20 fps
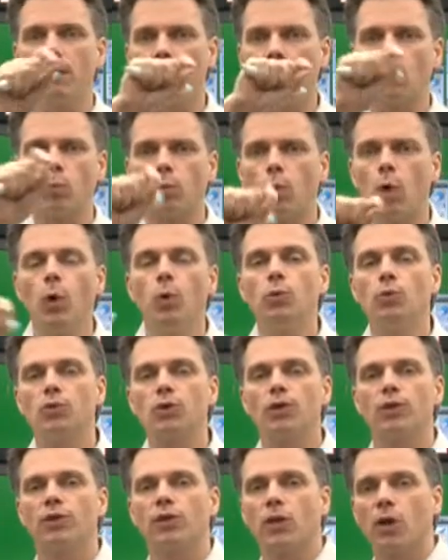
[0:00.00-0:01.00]
they wrote
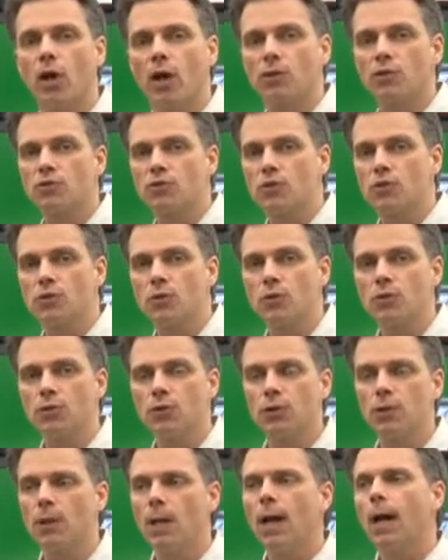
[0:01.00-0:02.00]
the
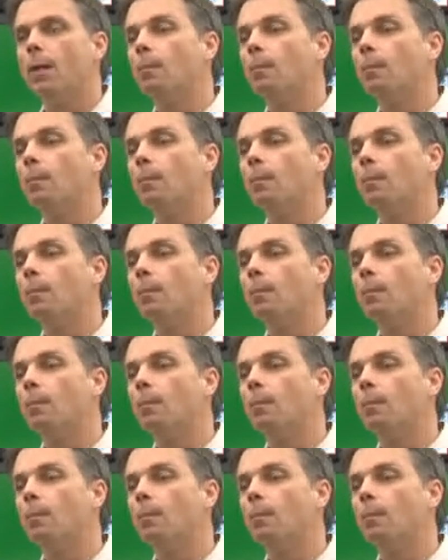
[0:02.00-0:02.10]
Constitution,